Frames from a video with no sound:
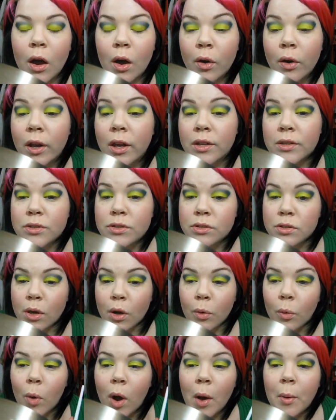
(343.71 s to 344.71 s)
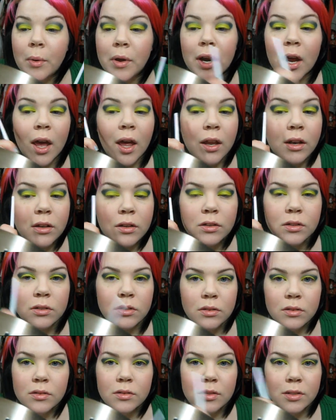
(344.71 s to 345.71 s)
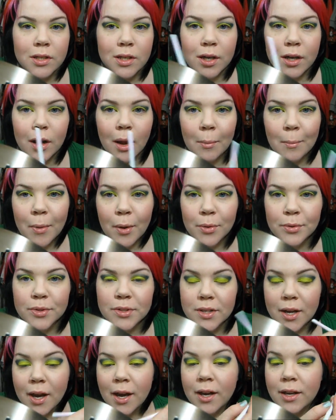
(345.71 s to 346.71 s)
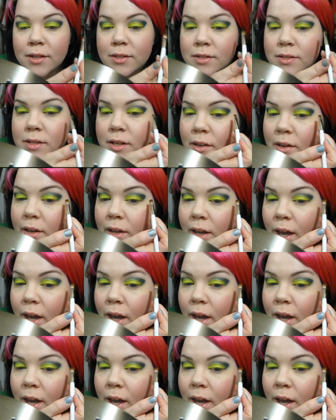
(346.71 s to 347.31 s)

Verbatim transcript: Okay, so I went ahead and did it on both sides.